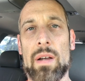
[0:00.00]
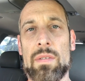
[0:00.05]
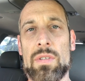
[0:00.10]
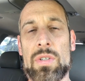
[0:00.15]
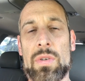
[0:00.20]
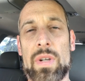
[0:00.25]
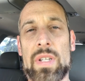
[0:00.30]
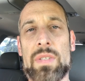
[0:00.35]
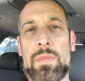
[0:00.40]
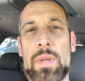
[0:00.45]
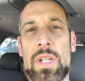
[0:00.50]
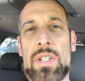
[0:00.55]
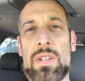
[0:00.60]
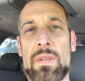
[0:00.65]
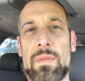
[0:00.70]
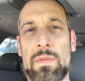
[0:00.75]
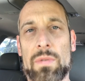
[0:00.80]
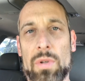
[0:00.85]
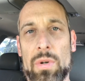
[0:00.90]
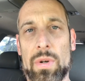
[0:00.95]

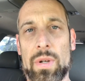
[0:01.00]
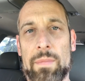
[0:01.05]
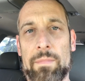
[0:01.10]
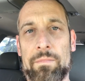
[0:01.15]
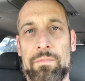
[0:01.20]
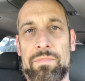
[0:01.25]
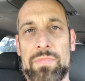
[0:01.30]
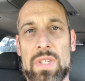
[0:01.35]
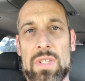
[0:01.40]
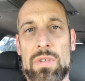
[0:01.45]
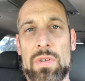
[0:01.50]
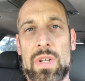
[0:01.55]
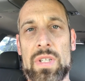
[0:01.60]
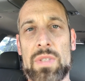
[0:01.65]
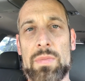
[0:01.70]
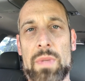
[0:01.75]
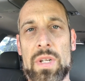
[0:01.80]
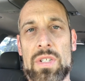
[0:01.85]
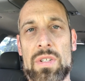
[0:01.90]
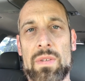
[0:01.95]
transmission fluid. The
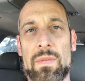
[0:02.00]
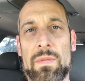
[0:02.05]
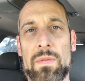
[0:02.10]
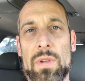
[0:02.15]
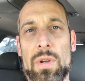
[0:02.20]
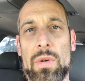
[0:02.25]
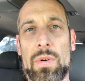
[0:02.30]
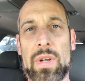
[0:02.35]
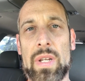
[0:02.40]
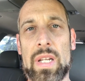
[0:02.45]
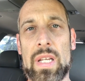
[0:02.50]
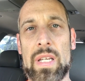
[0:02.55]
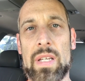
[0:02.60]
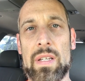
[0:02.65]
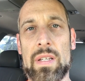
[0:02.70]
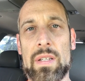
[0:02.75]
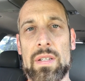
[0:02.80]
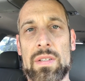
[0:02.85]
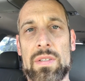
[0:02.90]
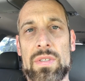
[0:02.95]
transmission fluid
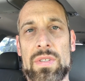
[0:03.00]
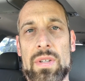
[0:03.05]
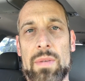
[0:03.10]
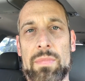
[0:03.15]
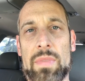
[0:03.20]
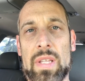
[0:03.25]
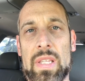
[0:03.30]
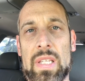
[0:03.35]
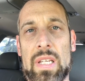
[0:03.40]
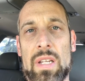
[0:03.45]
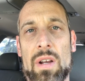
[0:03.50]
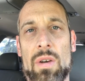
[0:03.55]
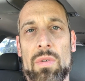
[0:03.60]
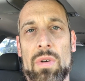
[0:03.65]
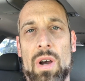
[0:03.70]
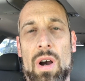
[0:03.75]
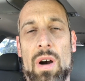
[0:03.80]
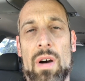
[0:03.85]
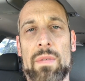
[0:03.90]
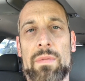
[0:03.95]
is something that you
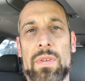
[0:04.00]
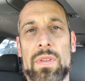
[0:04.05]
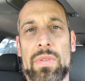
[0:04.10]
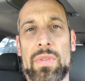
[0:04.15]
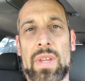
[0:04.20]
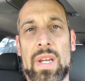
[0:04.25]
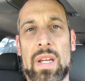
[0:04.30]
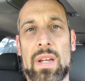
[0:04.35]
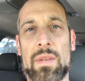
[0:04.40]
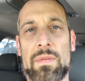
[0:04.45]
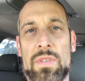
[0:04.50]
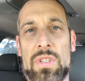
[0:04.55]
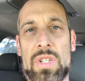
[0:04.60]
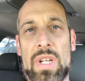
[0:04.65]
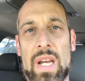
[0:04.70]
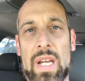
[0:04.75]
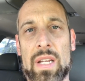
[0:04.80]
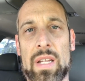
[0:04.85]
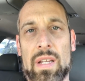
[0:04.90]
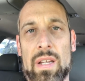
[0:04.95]
don't often think of
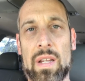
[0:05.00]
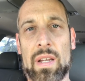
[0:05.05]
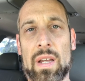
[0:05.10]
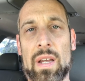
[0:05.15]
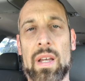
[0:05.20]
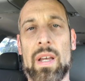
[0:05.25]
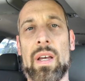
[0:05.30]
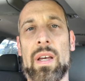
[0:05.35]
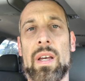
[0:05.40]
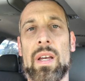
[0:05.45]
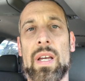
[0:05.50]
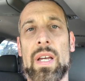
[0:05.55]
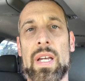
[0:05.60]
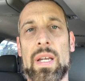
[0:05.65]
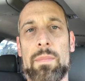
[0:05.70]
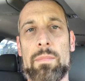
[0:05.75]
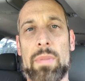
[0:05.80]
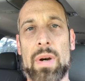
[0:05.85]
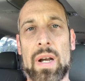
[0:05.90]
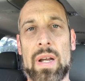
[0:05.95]
checking,
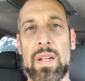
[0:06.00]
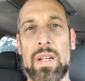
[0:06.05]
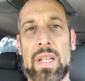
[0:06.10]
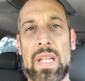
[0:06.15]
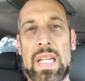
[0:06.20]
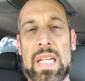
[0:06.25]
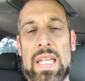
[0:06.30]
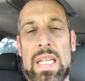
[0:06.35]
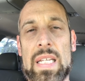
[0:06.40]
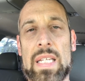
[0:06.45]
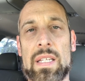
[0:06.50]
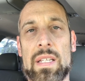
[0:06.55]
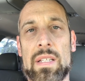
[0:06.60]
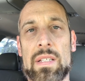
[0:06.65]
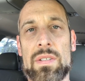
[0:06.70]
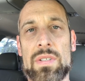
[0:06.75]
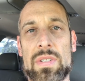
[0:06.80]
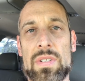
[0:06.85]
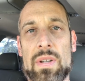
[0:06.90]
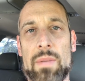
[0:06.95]
but it
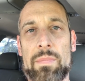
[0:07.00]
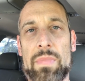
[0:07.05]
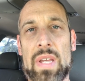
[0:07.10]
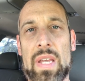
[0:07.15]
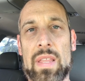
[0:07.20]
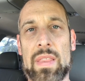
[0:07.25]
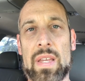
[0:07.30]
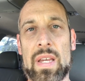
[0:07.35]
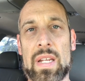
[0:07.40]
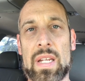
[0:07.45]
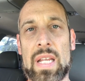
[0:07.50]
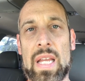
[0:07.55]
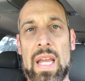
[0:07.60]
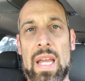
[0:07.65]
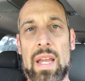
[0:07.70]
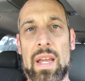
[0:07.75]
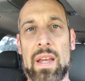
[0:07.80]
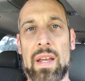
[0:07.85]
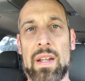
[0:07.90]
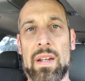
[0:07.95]
is something that
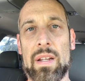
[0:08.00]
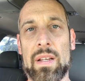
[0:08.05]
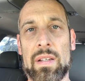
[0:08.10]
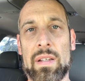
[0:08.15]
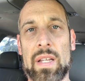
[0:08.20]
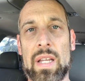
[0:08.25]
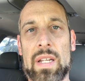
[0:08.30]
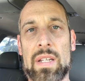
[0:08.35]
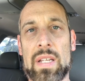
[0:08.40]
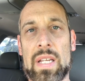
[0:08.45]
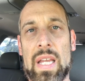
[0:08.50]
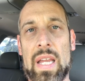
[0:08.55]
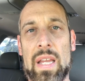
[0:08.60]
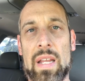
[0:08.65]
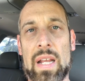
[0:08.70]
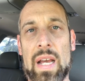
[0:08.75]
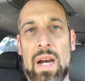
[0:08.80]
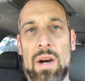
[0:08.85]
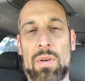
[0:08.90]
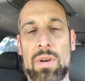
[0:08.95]
can
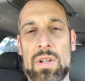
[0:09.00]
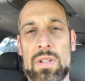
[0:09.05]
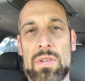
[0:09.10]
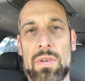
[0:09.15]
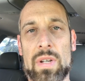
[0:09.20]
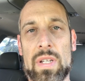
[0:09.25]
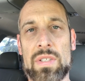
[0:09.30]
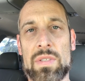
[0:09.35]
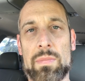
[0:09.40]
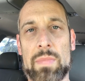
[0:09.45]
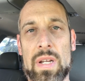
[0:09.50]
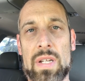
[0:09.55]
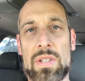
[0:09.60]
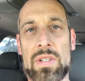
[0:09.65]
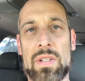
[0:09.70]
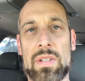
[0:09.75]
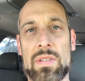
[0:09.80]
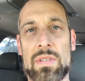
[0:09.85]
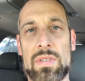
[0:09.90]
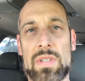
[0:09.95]
indicate how our
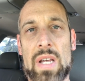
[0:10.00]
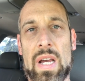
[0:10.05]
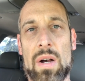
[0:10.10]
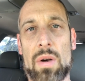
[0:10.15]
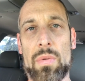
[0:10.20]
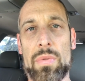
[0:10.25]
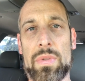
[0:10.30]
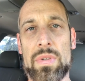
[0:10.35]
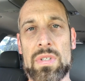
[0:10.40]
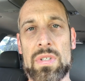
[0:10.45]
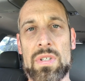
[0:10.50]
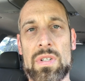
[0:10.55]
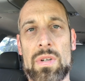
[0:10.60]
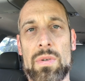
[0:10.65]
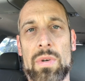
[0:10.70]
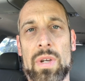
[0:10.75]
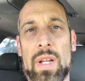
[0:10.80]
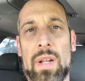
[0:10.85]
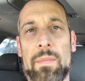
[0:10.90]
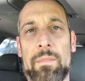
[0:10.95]
transmission's health is
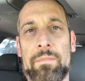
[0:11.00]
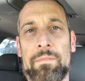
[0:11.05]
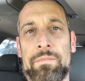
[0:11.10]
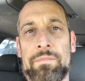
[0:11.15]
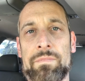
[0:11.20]
doing.